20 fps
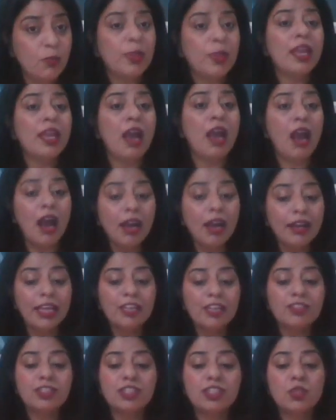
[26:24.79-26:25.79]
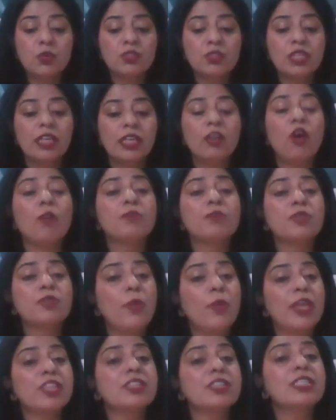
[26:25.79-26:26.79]
We are introducing
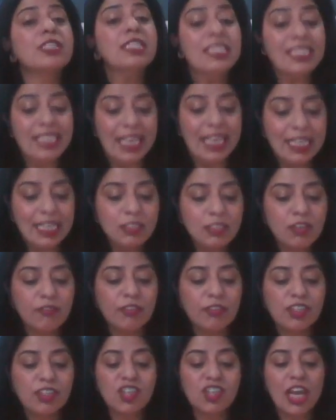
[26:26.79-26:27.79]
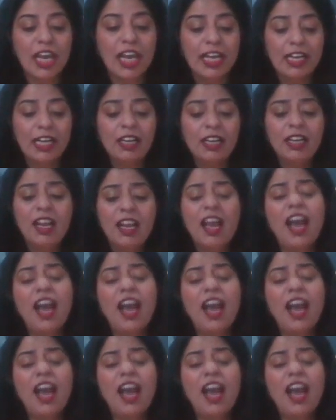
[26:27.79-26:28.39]
observational skills of a child,